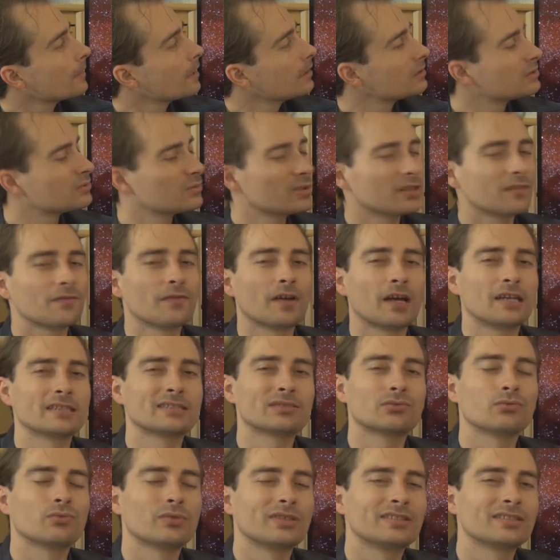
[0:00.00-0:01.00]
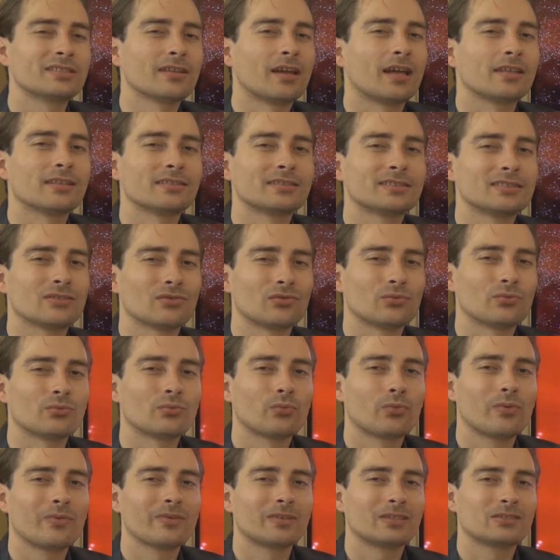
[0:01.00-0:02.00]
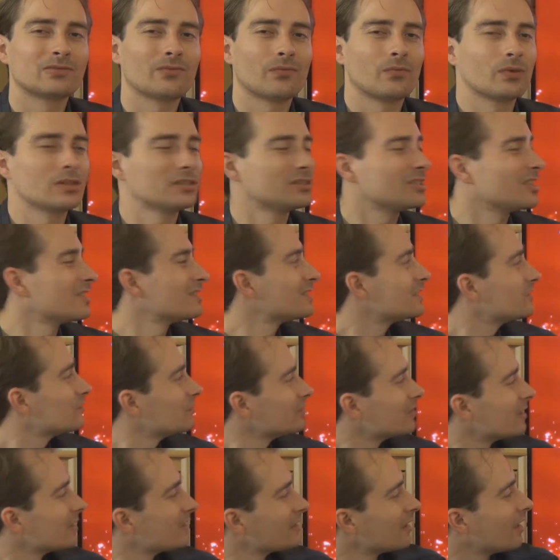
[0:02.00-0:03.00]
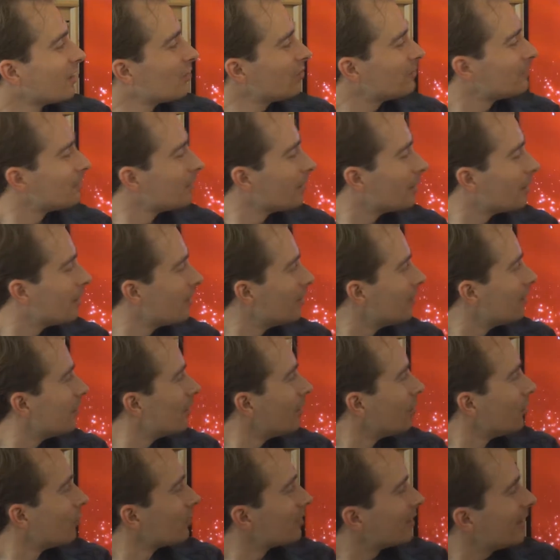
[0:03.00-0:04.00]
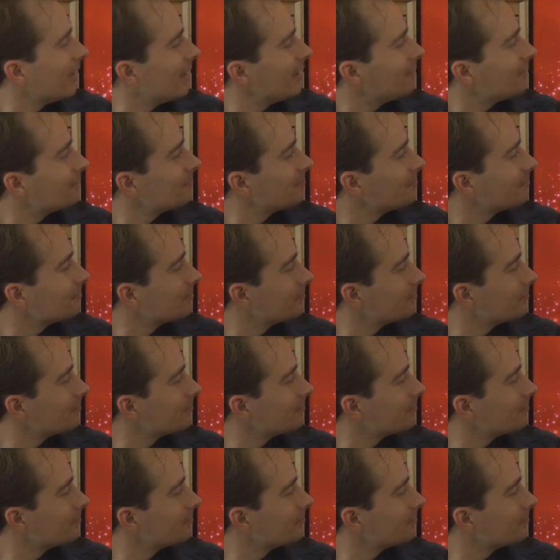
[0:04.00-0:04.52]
It's really fast to restart it, so we'll just do that now. Okay.